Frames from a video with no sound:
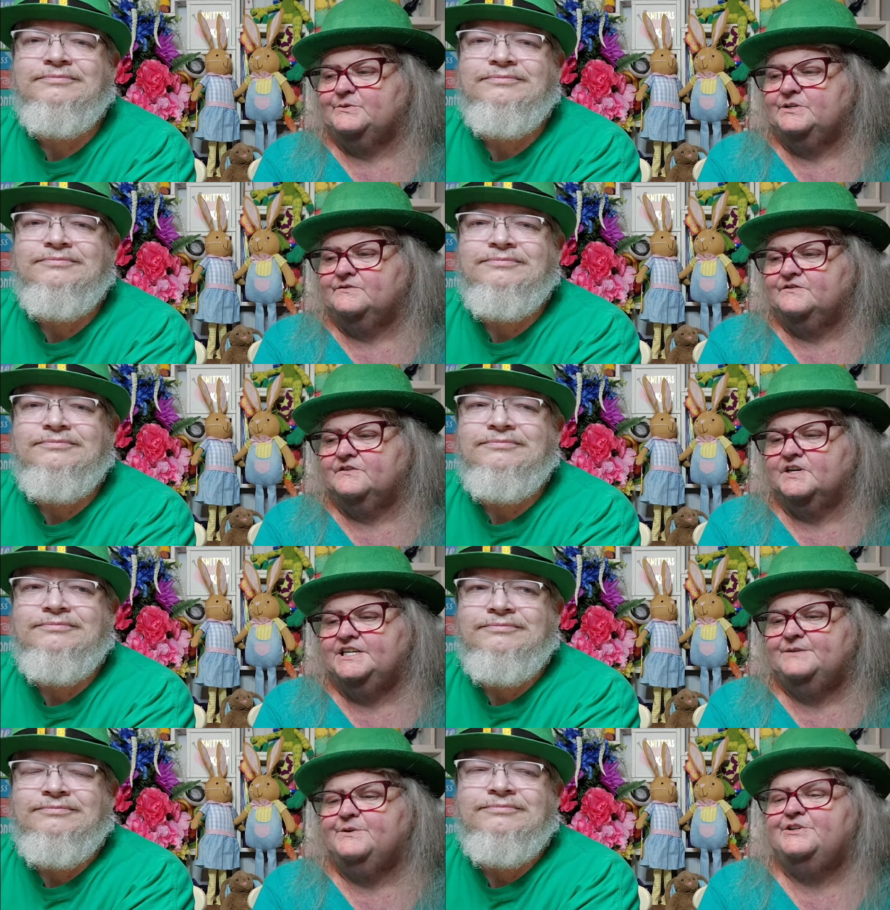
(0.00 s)
Speaker 1: when it was flooding
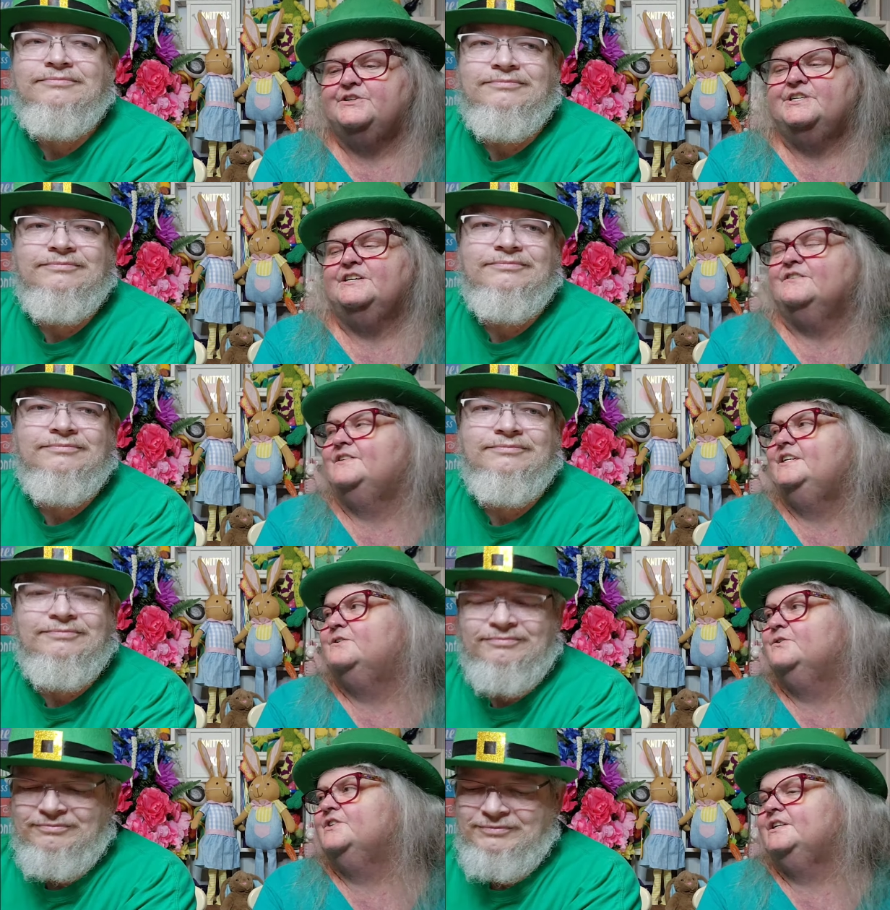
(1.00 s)
and we couldn't get our
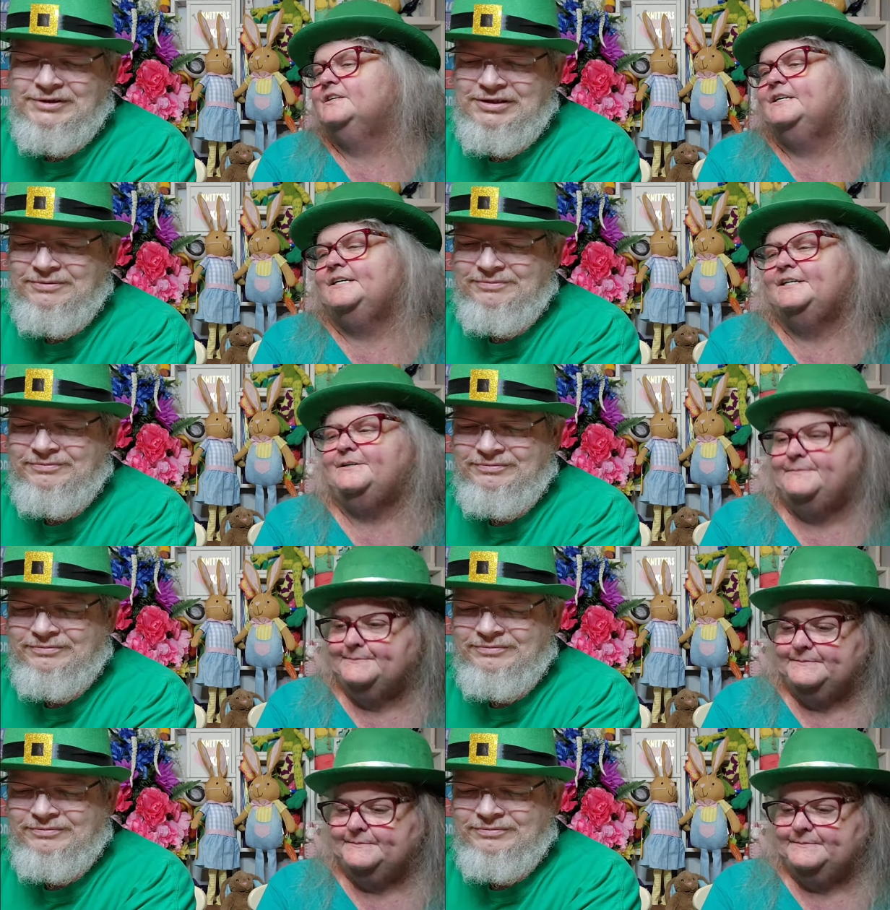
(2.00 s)
vehicles in and out.